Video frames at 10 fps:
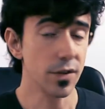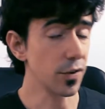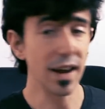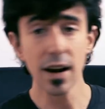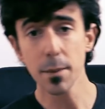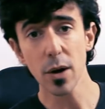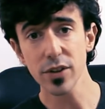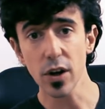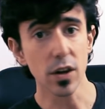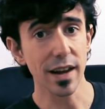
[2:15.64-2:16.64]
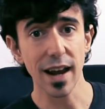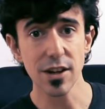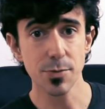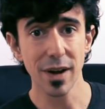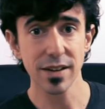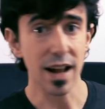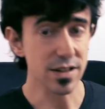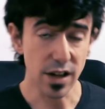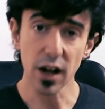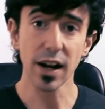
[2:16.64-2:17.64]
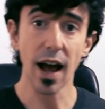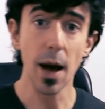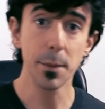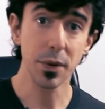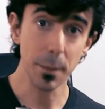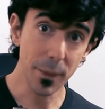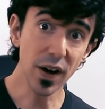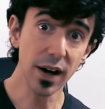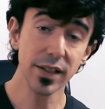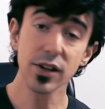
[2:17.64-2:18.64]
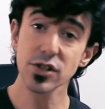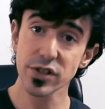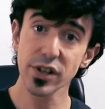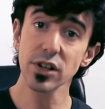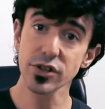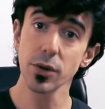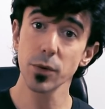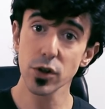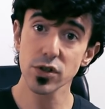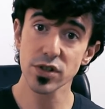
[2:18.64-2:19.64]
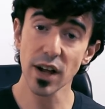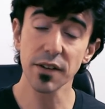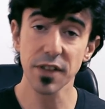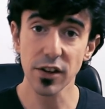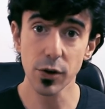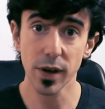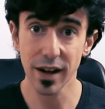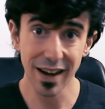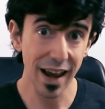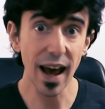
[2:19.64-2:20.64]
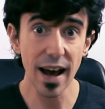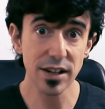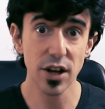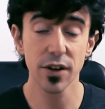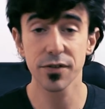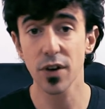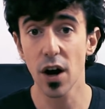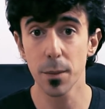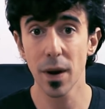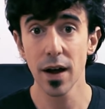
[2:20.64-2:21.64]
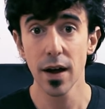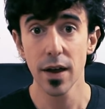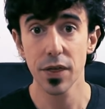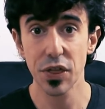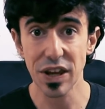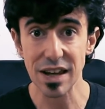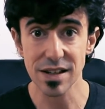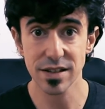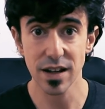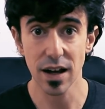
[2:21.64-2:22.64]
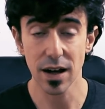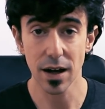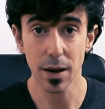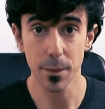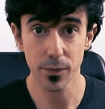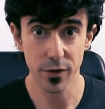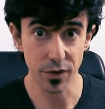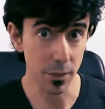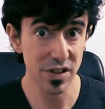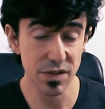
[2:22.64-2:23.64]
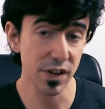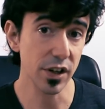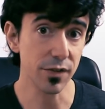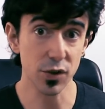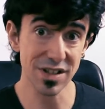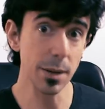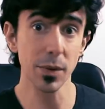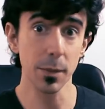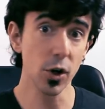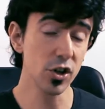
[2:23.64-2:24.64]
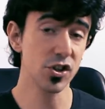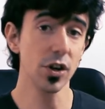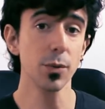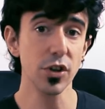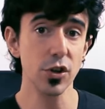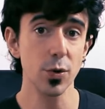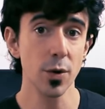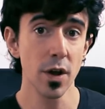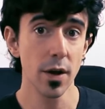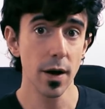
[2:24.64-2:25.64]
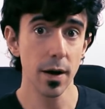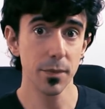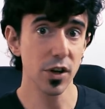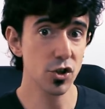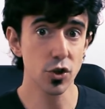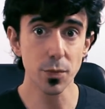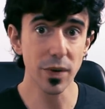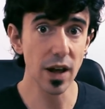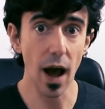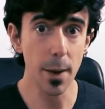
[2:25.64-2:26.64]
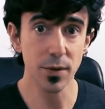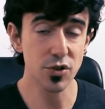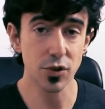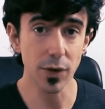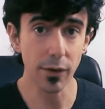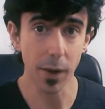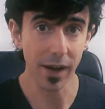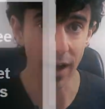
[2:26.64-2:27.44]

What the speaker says: So forget about the all engagement, that's not gonna happen, but there's still some good stuff that you can get from this video. For example, I'm gonna share with you, there should be up on screen right